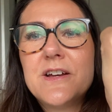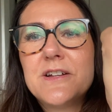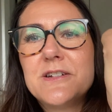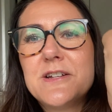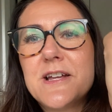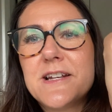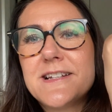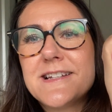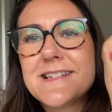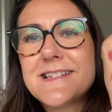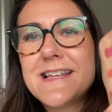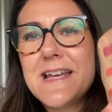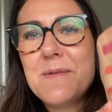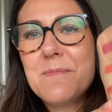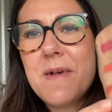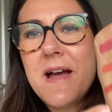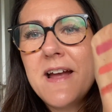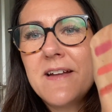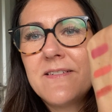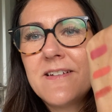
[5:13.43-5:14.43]
Not the
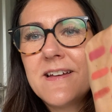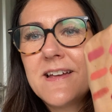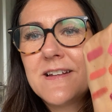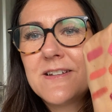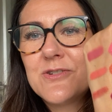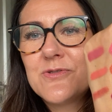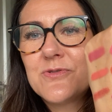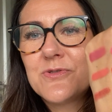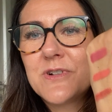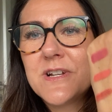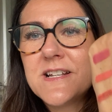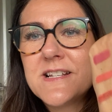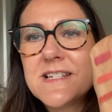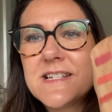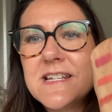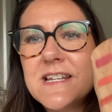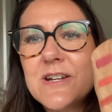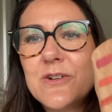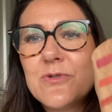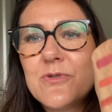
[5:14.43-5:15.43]
same either, as you can
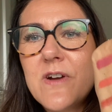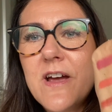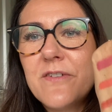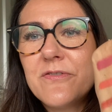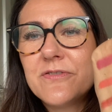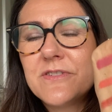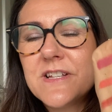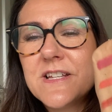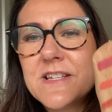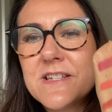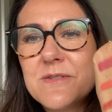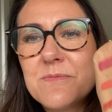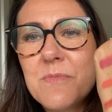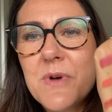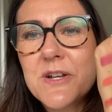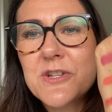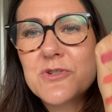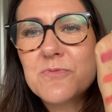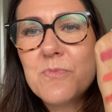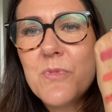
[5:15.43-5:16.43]
see, Craft is
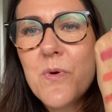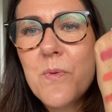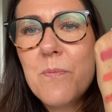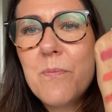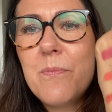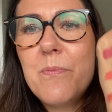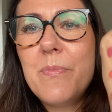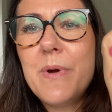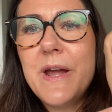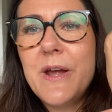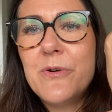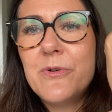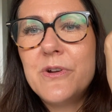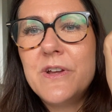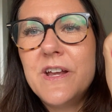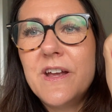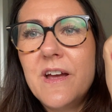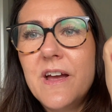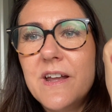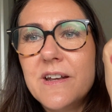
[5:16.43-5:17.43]
much more
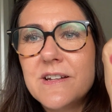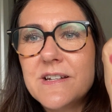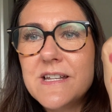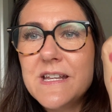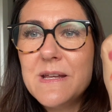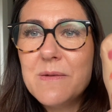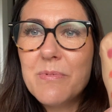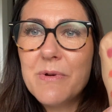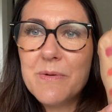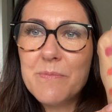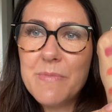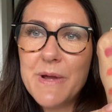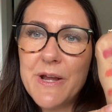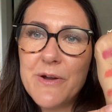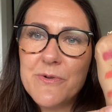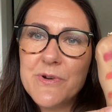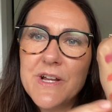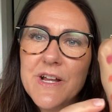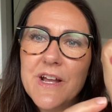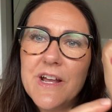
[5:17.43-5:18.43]
berry and deep and
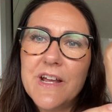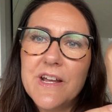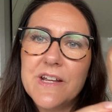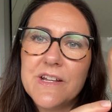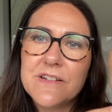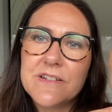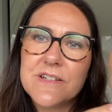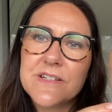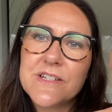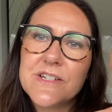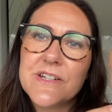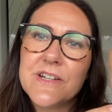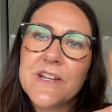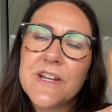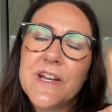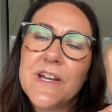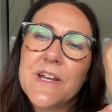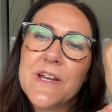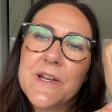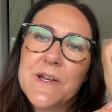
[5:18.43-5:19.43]
berry, and the
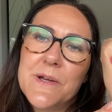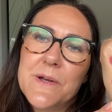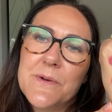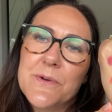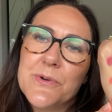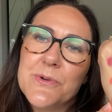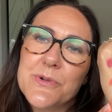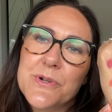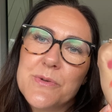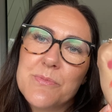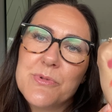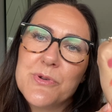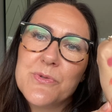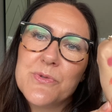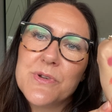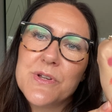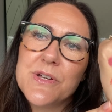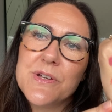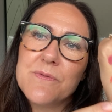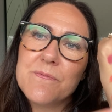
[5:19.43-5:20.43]
Huda
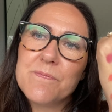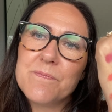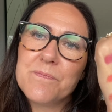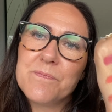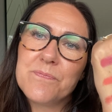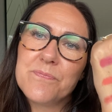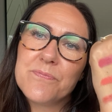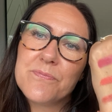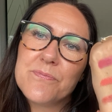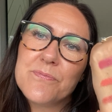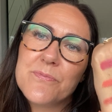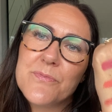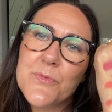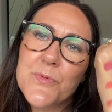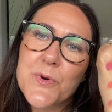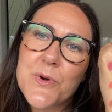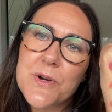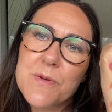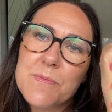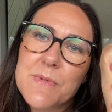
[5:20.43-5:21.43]
Beauty
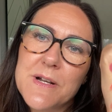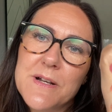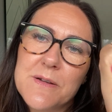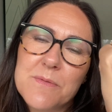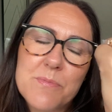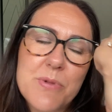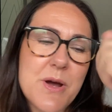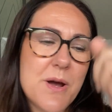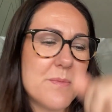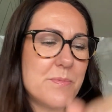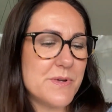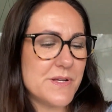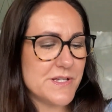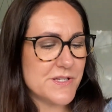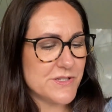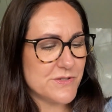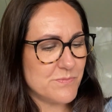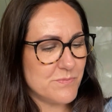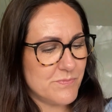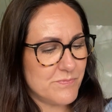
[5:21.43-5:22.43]
Watermelon Pop
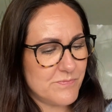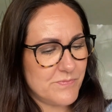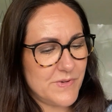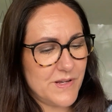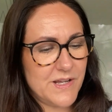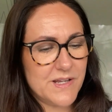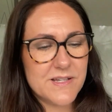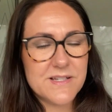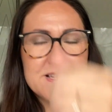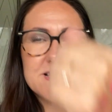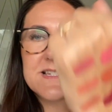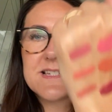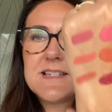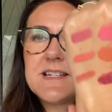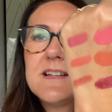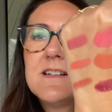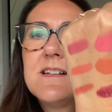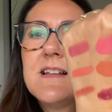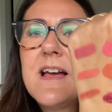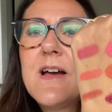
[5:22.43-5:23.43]
it's
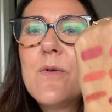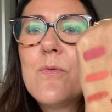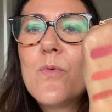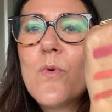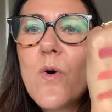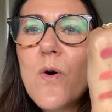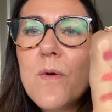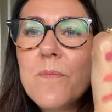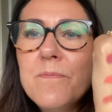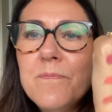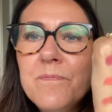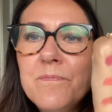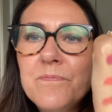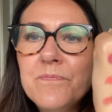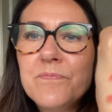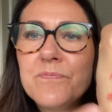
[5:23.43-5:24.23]
still a warm,